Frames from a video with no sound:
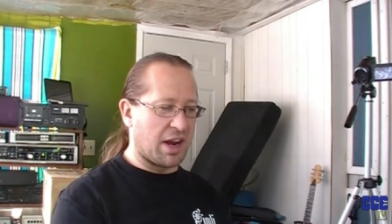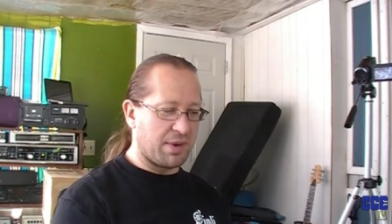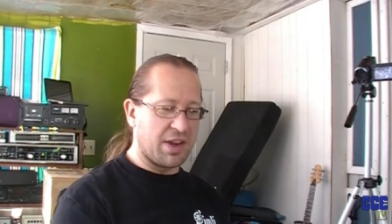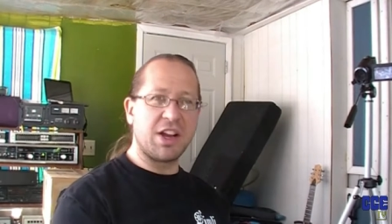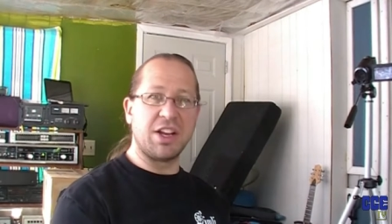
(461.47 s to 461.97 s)
I
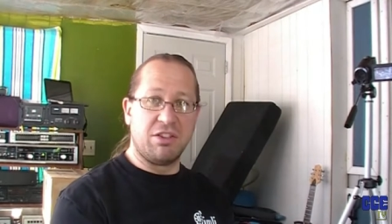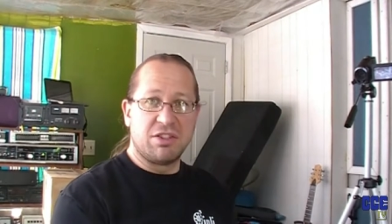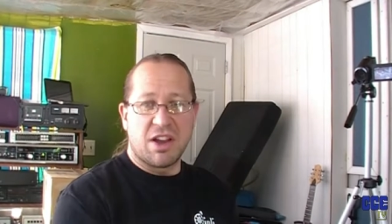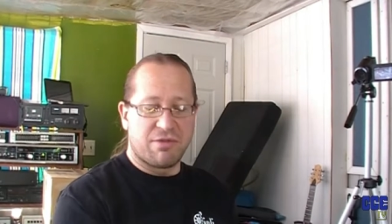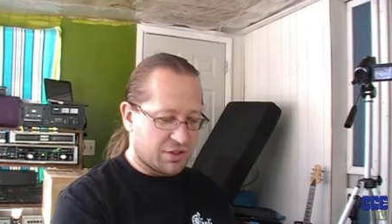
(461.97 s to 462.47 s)
mean, you could
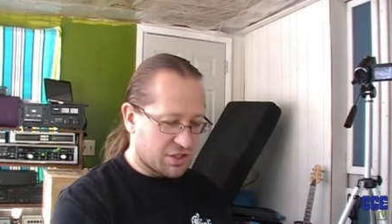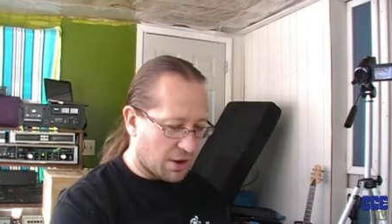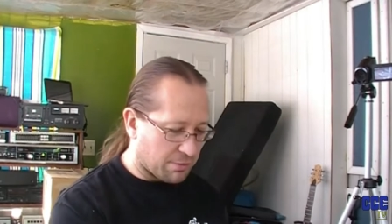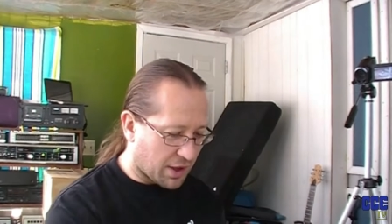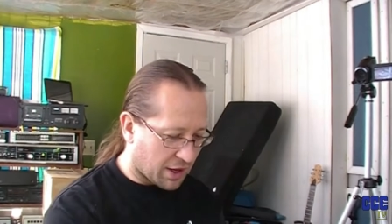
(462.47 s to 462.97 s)
use that for
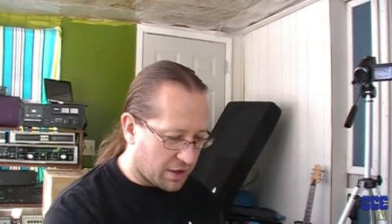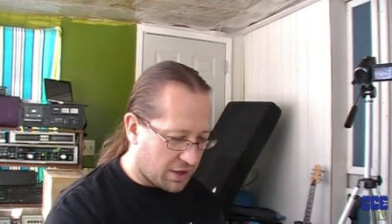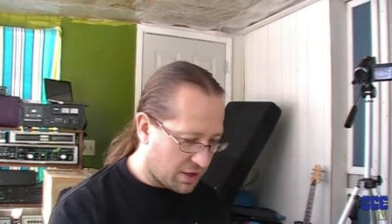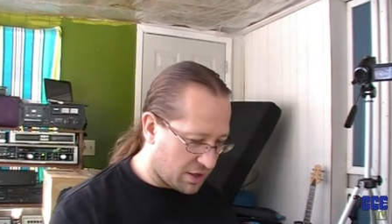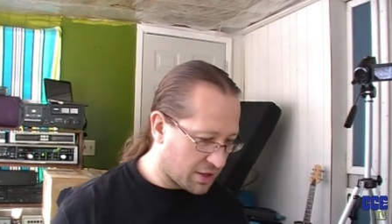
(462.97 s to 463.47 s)
something.
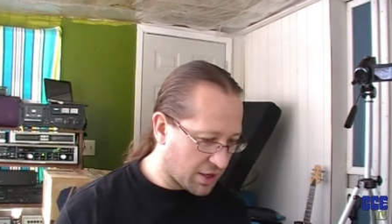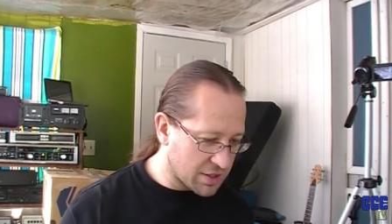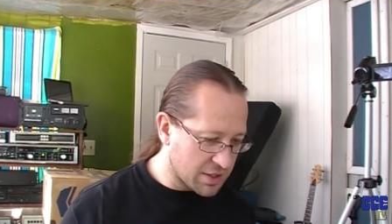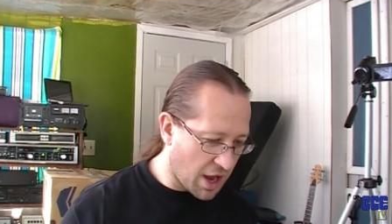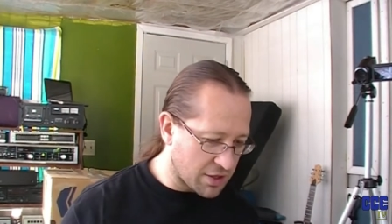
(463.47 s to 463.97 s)

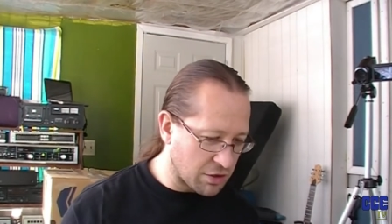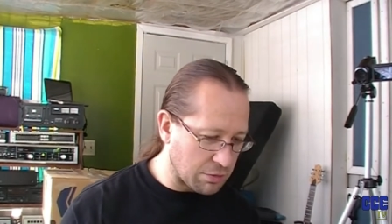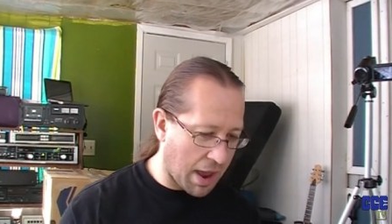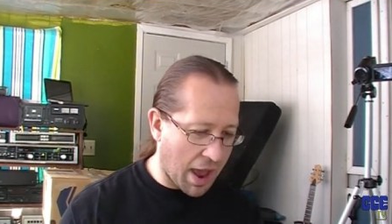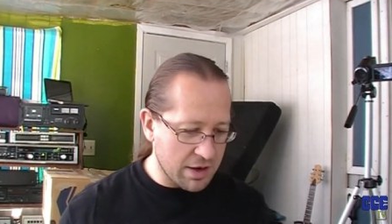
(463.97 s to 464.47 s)
It's not
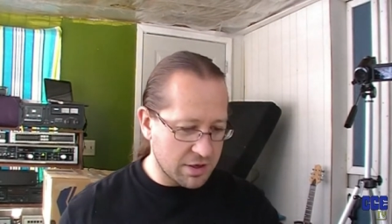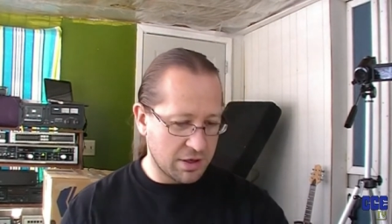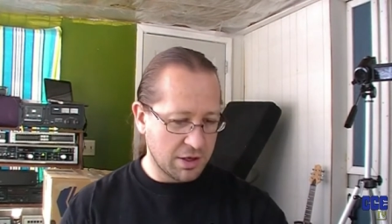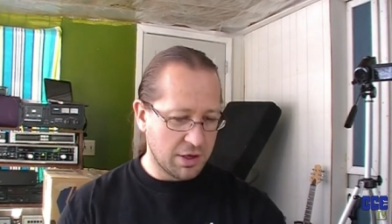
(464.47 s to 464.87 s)
too bad.